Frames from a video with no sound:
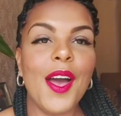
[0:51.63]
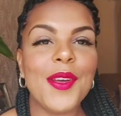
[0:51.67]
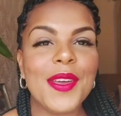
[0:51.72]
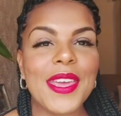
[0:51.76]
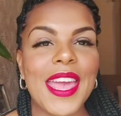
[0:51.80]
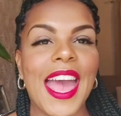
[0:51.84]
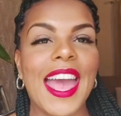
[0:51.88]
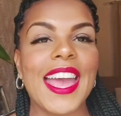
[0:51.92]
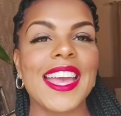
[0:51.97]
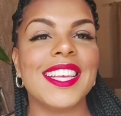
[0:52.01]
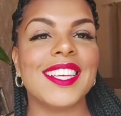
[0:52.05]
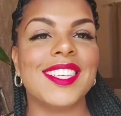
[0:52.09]

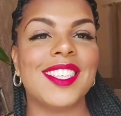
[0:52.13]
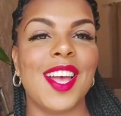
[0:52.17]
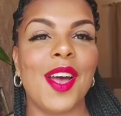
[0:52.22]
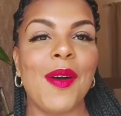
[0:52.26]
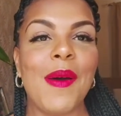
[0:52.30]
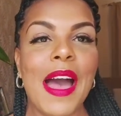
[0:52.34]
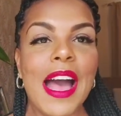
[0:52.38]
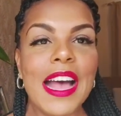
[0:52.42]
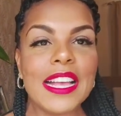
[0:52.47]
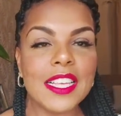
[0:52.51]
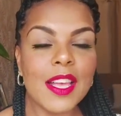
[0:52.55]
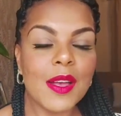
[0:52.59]
Okay,
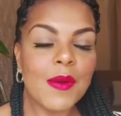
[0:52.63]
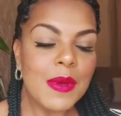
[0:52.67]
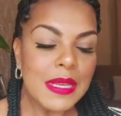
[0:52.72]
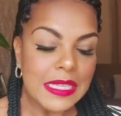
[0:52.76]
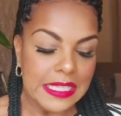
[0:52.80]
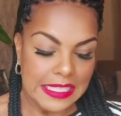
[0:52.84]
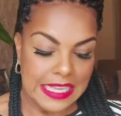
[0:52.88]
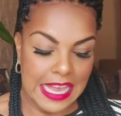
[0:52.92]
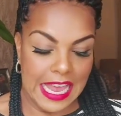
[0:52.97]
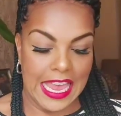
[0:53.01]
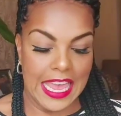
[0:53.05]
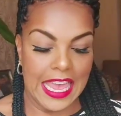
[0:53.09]
so as I
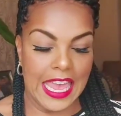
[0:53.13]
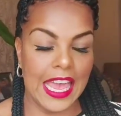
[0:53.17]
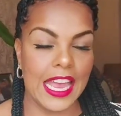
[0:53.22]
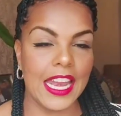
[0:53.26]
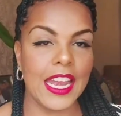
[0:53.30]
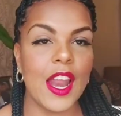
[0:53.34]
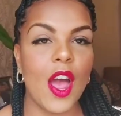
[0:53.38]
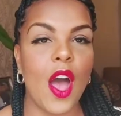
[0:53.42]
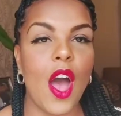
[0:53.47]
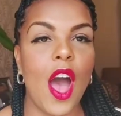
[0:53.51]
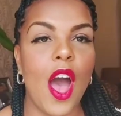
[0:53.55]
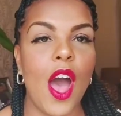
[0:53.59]
was
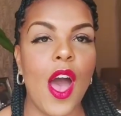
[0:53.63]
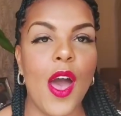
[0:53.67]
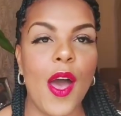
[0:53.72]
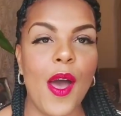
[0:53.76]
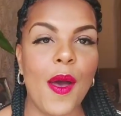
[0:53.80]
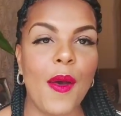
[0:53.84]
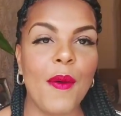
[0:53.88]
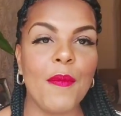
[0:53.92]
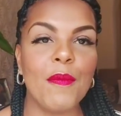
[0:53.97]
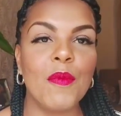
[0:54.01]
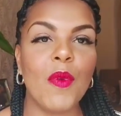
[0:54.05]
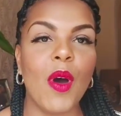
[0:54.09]
saying,
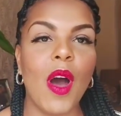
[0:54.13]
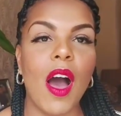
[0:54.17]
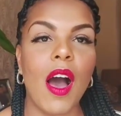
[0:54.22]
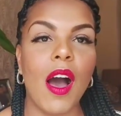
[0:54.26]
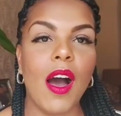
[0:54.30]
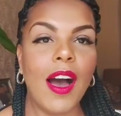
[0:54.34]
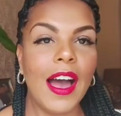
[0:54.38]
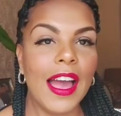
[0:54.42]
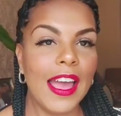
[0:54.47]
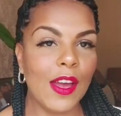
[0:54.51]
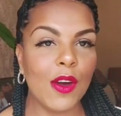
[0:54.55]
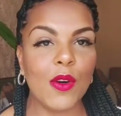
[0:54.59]

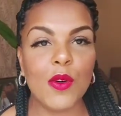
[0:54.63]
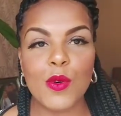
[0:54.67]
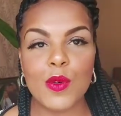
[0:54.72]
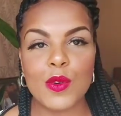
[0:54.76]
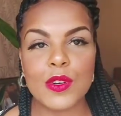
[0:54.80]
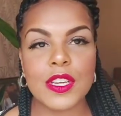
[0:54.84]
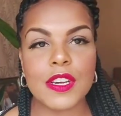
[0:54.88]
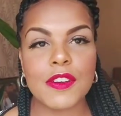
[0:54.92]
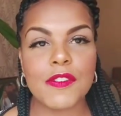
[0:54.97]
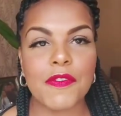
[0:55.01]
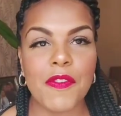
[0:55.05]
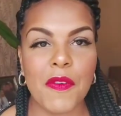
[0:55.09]
I
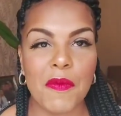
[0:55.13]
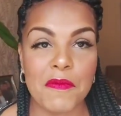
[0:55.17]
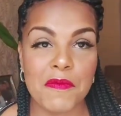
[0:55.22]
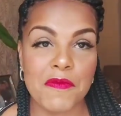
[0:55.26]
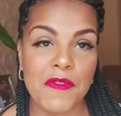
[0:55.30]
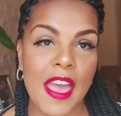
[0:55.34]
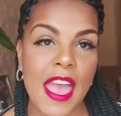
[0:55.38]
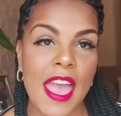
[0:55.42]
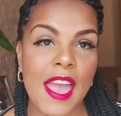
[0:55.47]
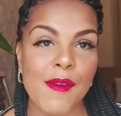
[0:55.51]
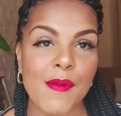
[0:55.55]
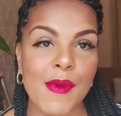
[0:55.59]
ordered
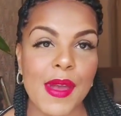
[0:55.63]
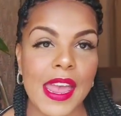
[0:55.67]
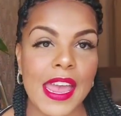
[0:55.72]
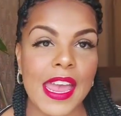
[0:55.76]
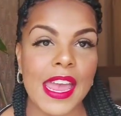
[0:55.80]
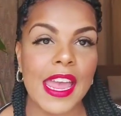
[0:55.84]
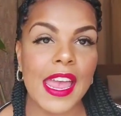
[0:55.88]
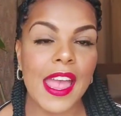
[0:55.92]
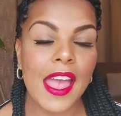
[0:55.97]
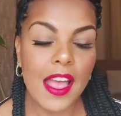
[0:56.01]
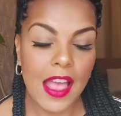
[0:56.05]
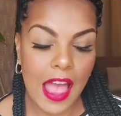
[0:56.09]
from
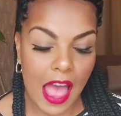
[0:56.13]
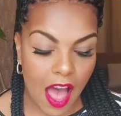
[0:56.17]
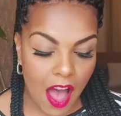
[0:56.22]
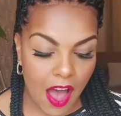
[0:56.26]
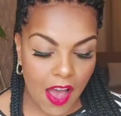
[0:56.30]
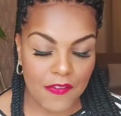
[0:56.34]
Very.